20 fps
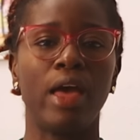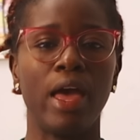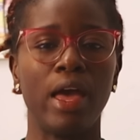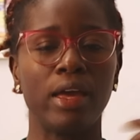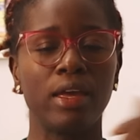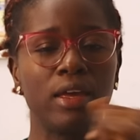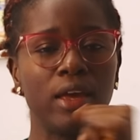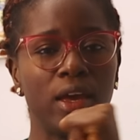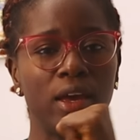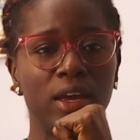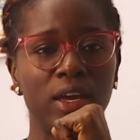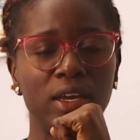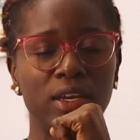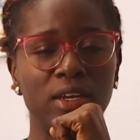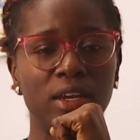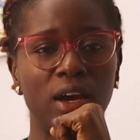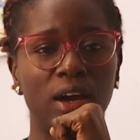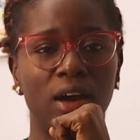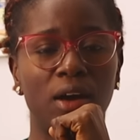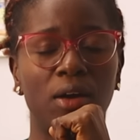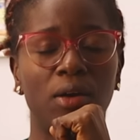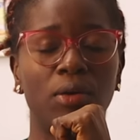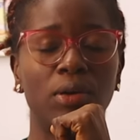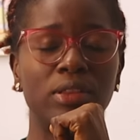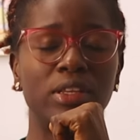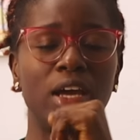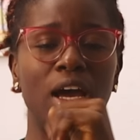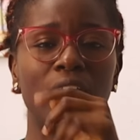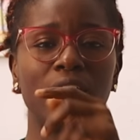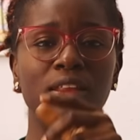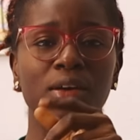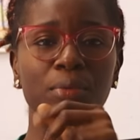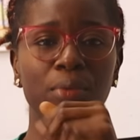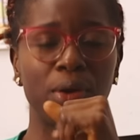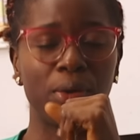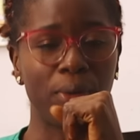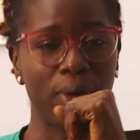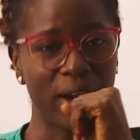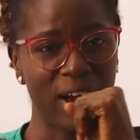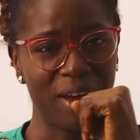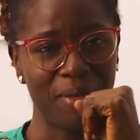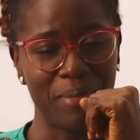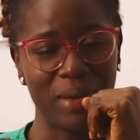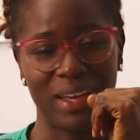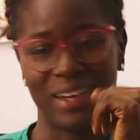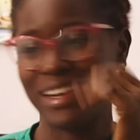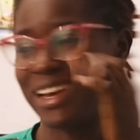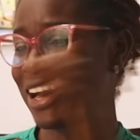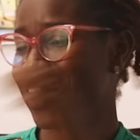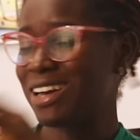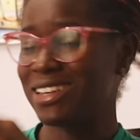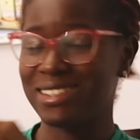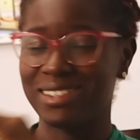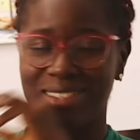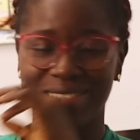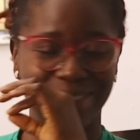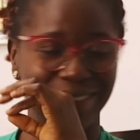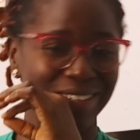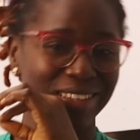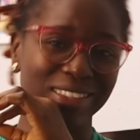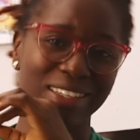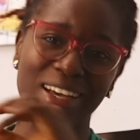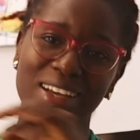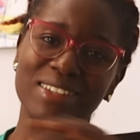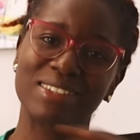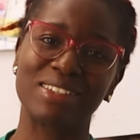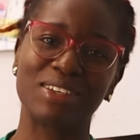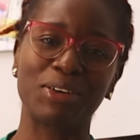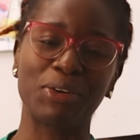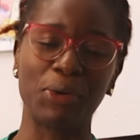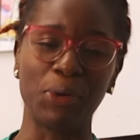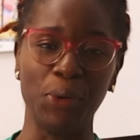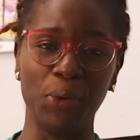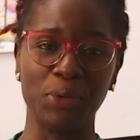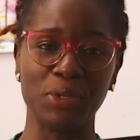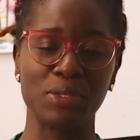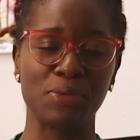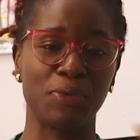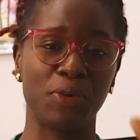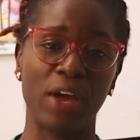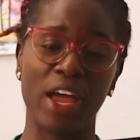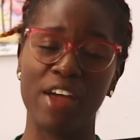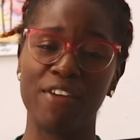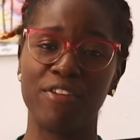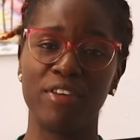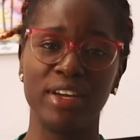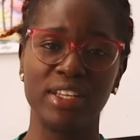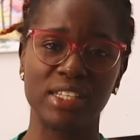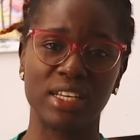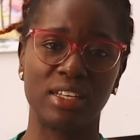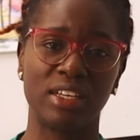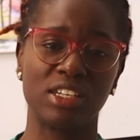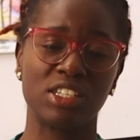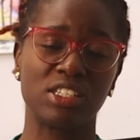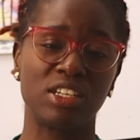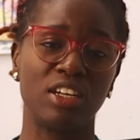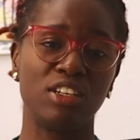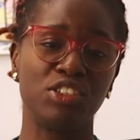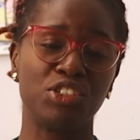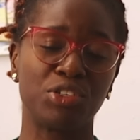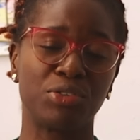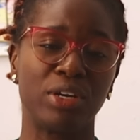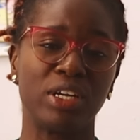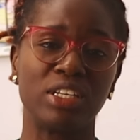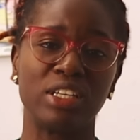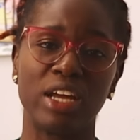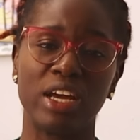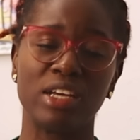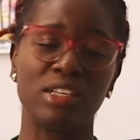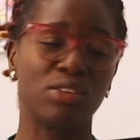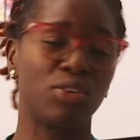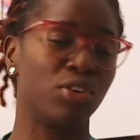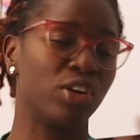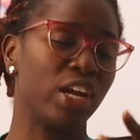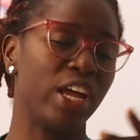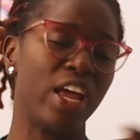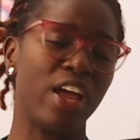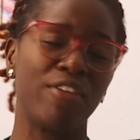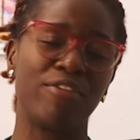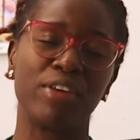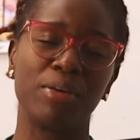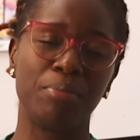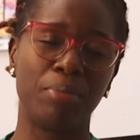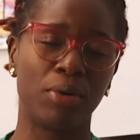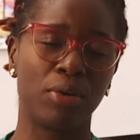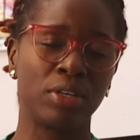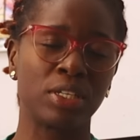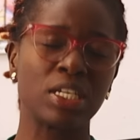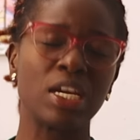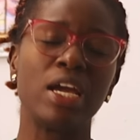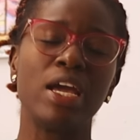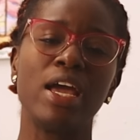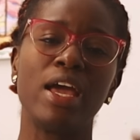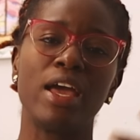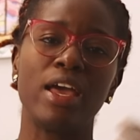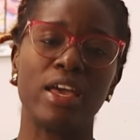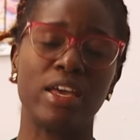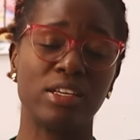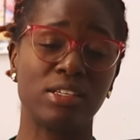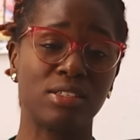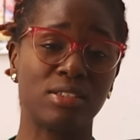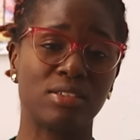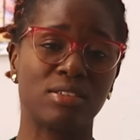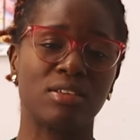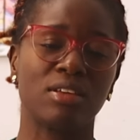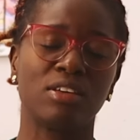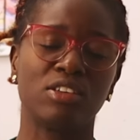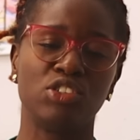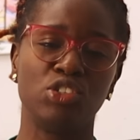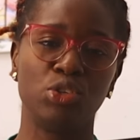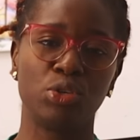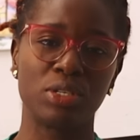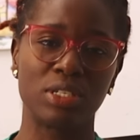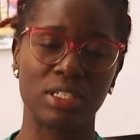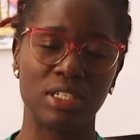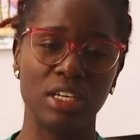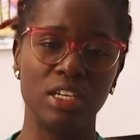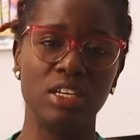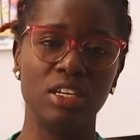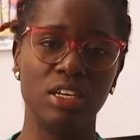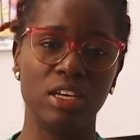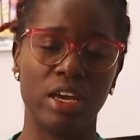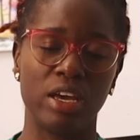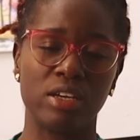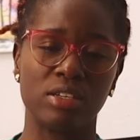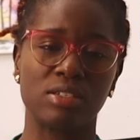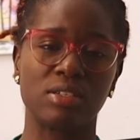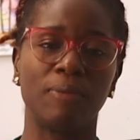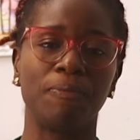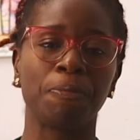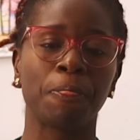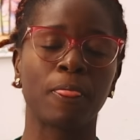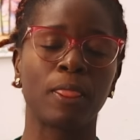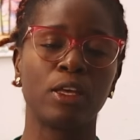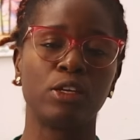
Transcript: Again, the other requirement, as it cuts across for every internationally trained nurse on every board, is your CES.